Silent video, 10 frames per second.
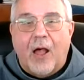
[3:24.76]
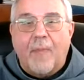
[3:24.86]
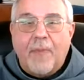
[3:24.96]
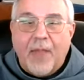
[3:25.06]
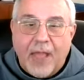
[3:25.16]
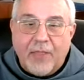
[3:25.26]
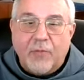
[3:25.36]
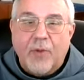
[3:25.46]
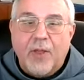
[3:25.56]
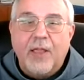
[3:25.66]
a
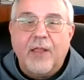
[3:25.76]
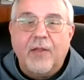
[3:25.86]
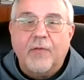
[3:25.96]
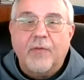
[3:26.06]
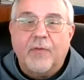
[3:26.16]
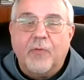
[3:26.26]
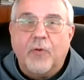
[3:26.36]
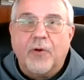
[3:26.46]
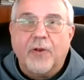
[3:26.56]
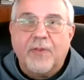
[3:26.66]
pathway
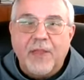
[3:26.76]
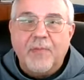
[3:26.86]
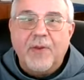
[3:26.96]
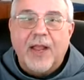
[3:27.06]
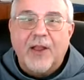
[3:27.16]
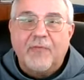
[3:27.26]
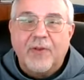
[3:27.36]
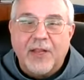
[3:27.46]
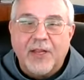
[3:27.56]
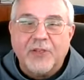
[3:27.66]
for deepening our
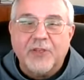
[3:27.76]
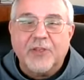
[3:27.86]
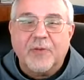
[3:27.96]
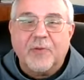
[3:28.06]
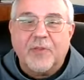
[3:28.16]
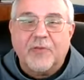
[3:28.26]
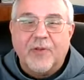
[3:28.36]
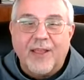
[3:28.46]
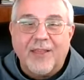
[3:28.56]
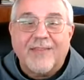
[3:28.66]
relationship with
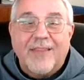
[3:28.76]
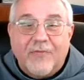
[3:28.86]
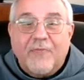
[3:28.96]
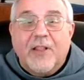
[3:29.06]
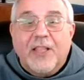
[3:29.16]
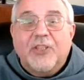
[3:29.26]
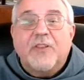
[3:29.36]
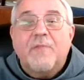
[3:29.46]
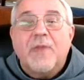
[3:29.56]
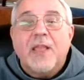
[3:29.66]
Christ is really
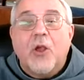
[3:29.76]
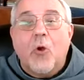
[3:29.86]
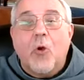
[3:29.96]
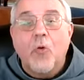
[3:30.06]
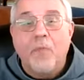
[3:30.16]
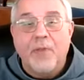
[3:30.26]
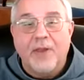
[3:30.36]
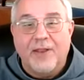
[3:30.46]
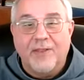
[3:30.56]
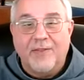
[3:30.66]
just being
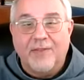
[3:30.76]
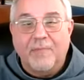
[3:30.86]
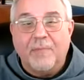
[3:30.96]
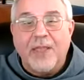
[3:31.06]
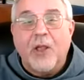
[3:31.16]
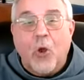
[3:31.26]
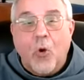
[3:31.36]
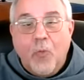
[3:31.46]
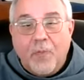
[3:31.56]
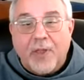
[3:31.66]
openness, being
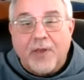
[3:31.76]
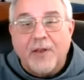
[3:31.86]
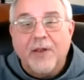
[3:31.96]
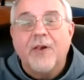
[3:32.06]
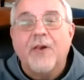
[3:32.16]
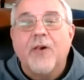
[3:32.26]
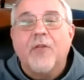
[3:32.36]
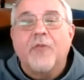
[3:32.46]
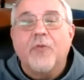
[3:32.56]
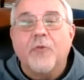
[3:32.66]
open
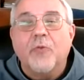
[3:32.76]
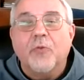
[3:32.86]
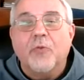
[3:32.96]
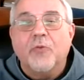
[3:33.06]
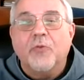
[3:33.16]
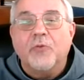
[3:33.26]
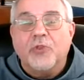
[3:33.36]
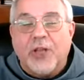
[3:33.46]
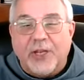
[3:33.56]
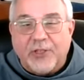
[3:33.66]
to
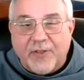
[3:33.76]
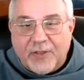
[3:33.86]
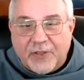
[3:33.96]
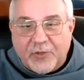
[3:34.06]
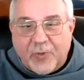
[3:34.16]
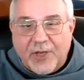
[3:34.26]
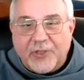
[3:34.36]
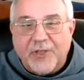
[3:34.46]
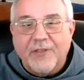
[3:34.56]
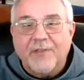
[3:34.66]
changing
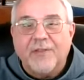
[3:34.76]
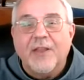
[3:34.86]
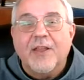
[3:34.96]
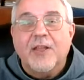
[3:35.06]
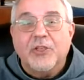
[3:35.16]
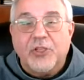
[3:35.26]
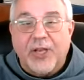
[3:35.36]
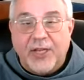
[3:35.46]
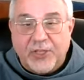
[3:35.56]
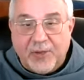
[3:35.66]
situations,
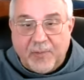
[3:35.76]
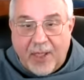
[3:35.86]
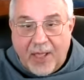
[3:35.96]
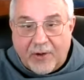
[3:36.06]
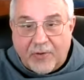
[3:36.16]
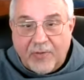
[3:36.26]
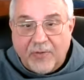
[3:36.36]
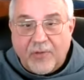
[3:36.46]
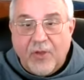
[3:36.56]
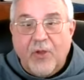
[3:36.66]
changing
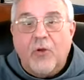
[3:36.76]
patterns,